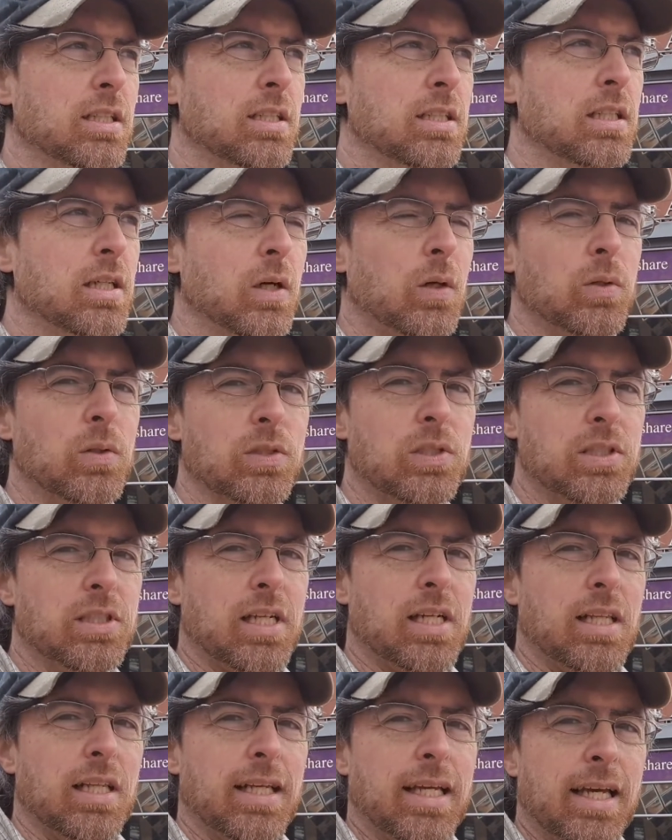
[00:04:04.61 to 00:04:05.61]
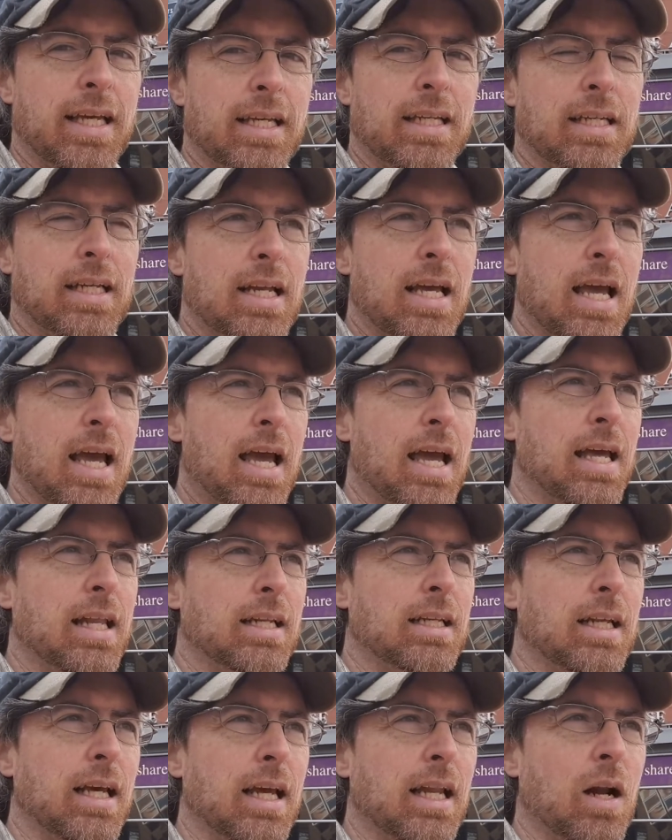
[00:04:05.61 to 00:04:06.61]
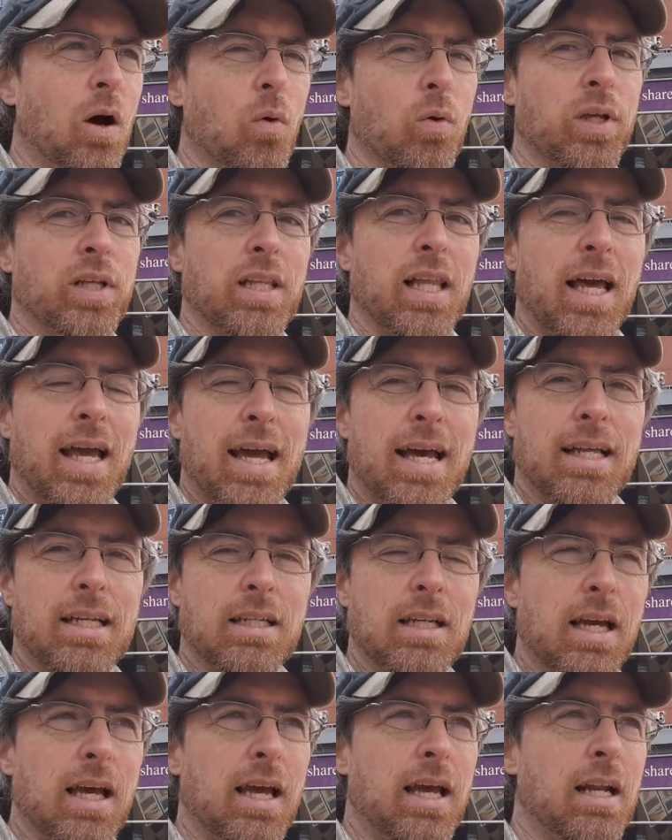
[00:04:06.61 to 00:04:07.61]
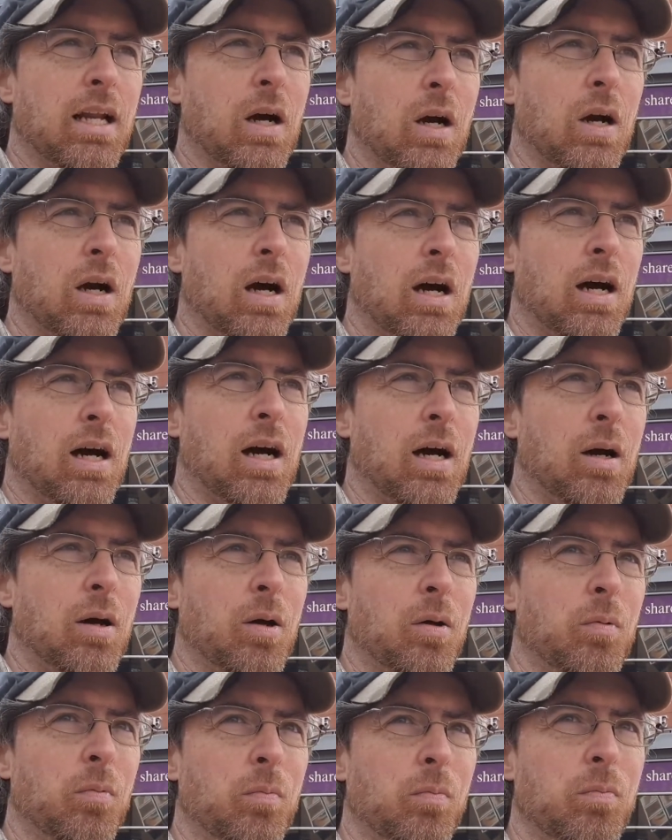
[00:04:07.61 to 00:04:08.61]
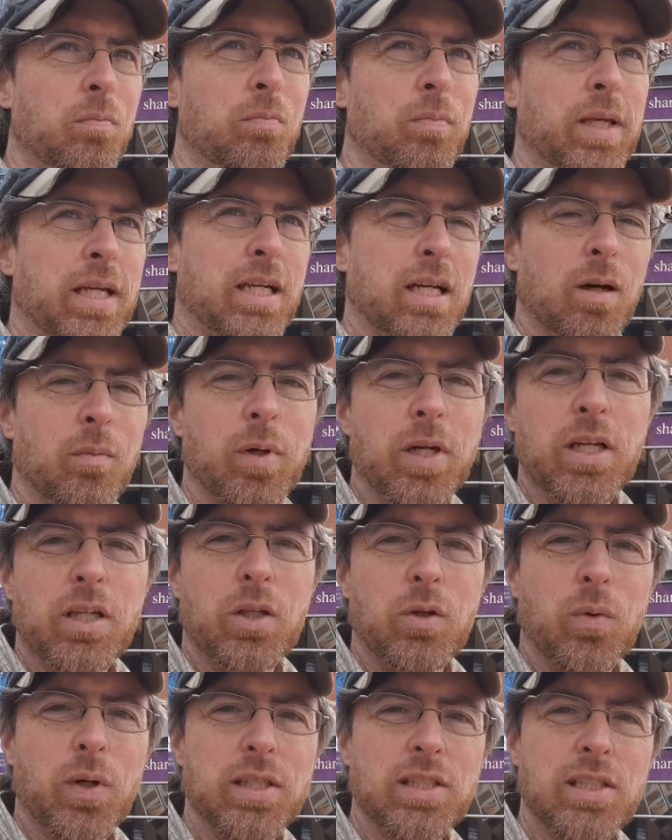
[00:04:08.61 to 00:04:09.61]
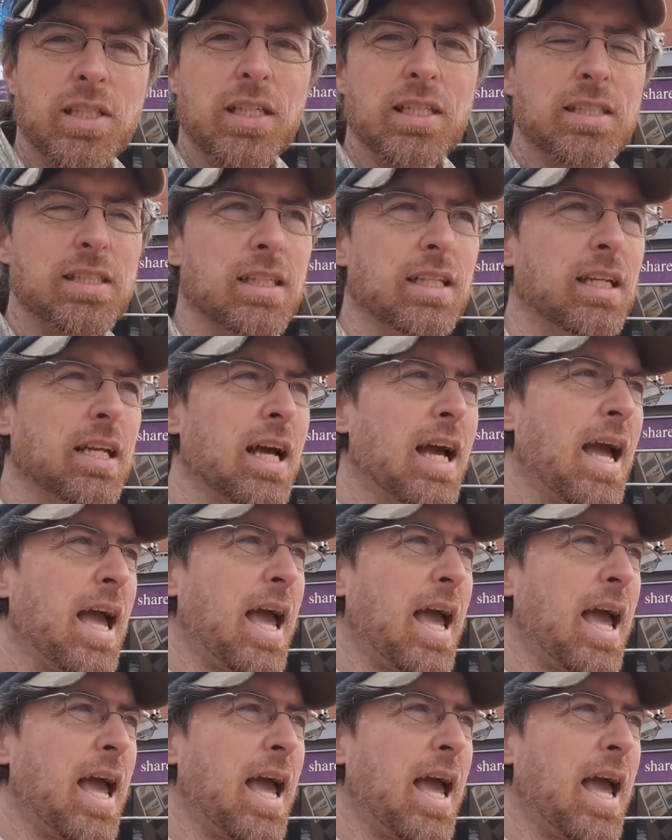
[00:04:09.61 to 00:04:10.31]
you know, settling in and owning land and becoming a U.S. citizen.